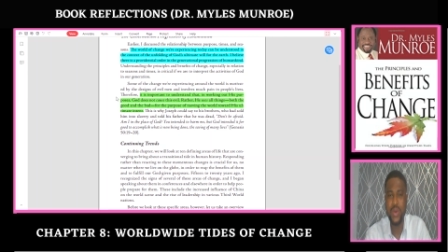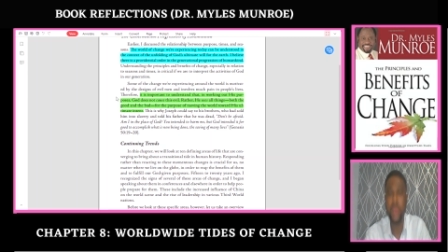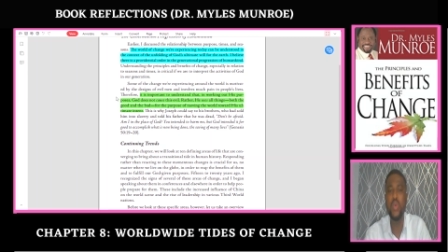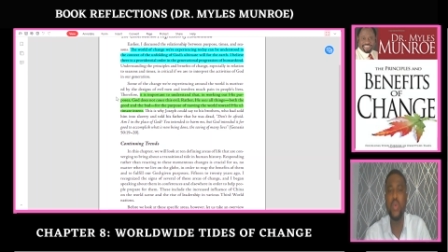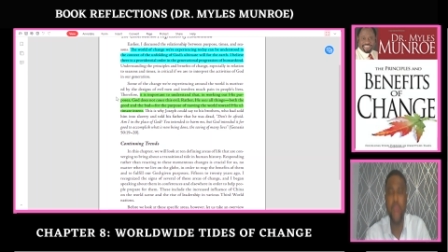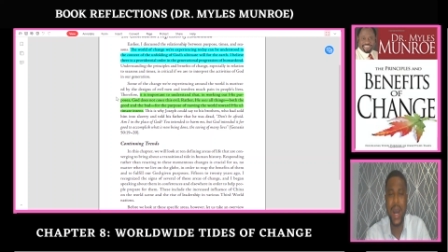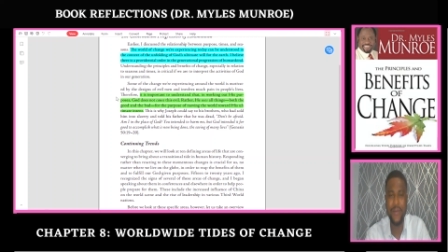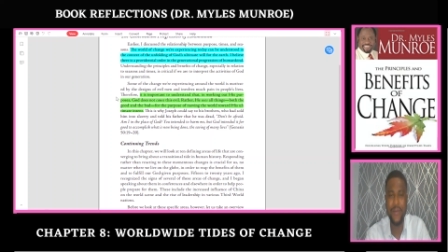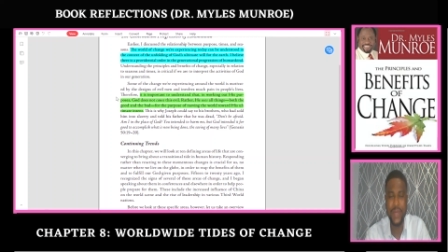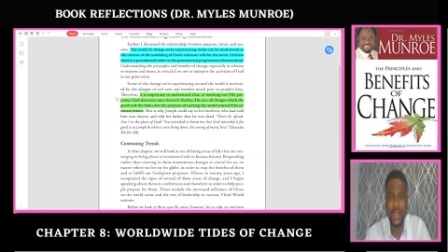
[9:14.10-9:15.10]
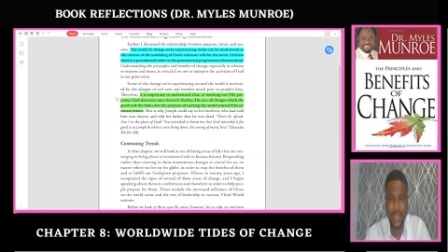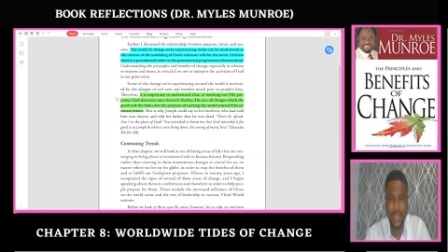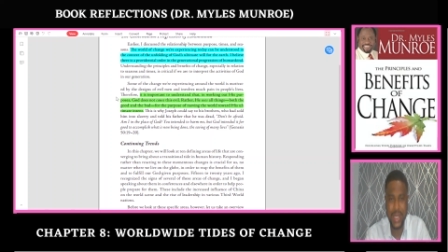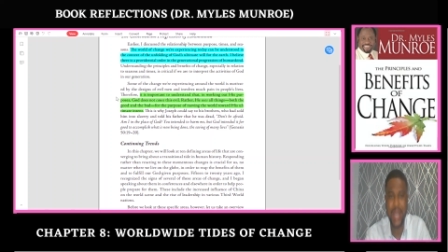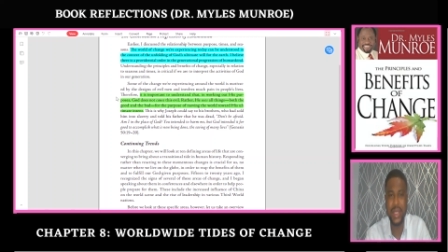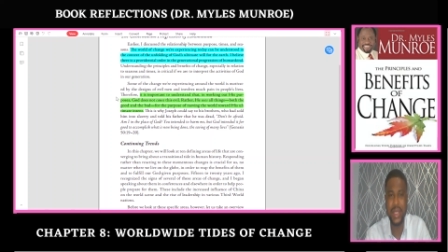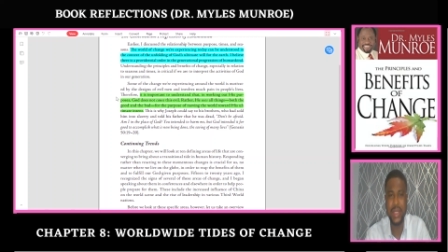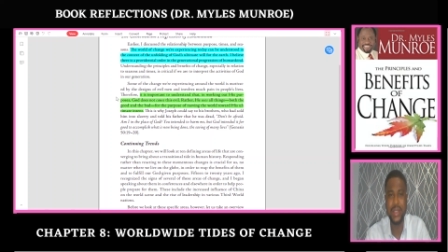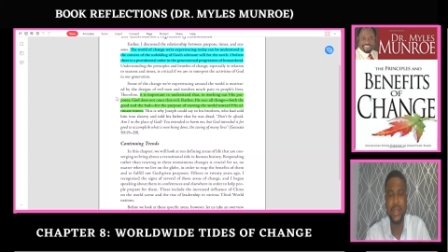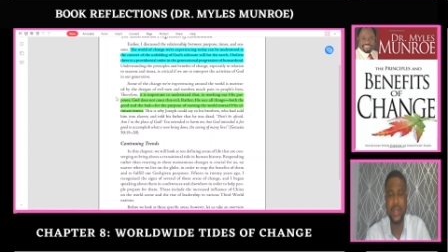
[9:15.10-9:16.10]
who have
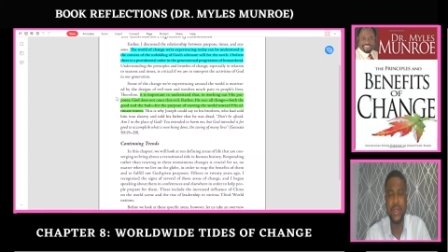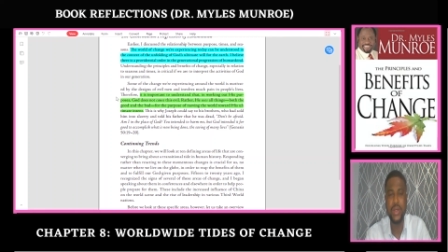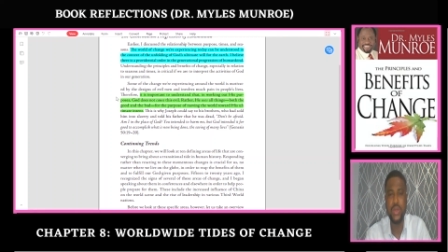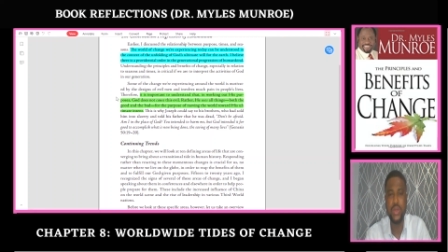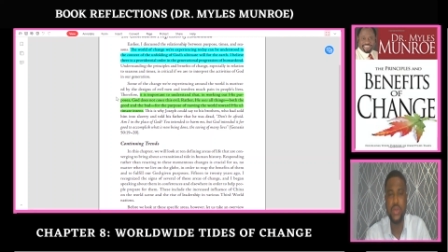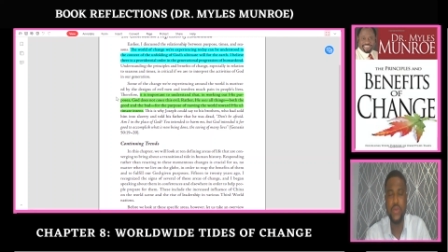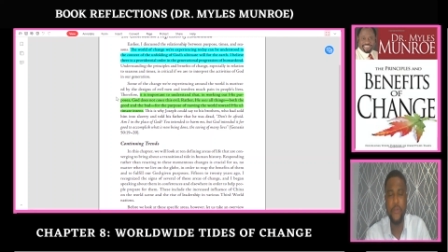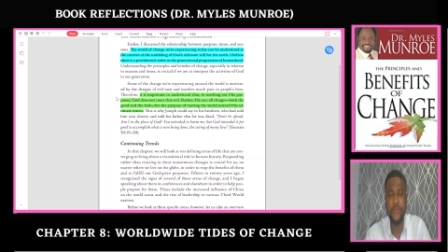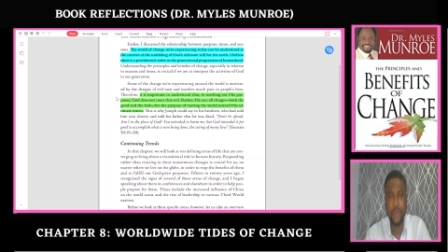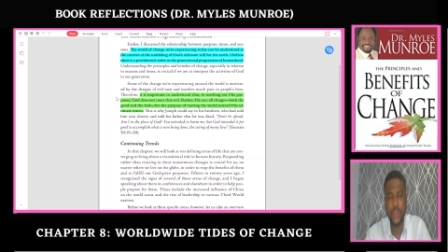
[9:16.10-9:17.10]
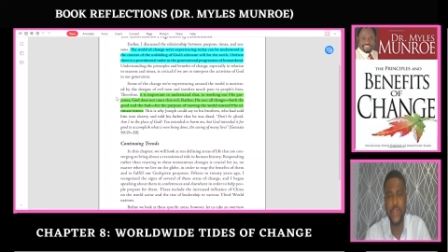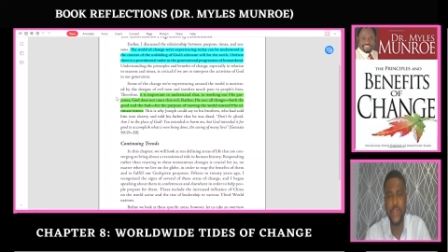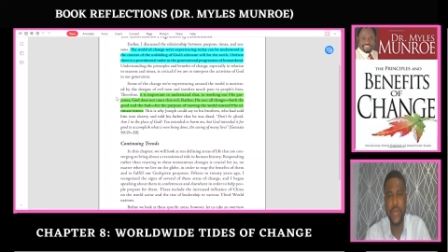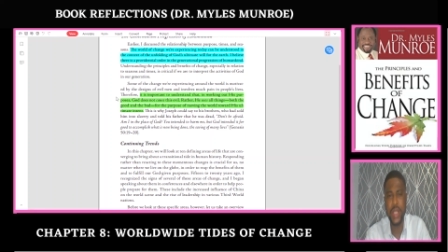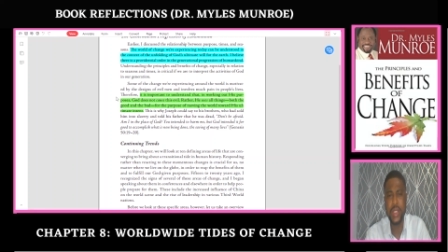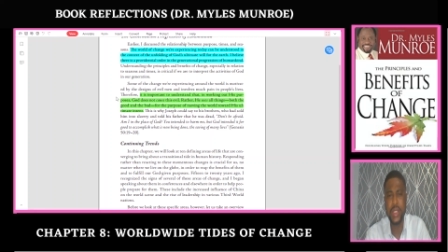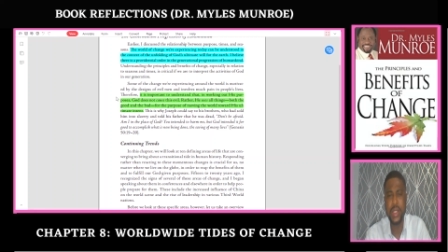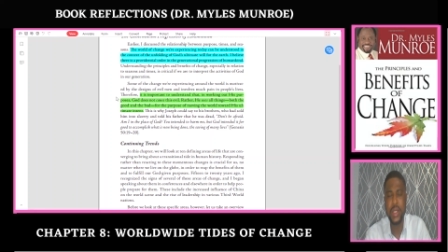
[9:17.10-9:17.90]
decided to frustrate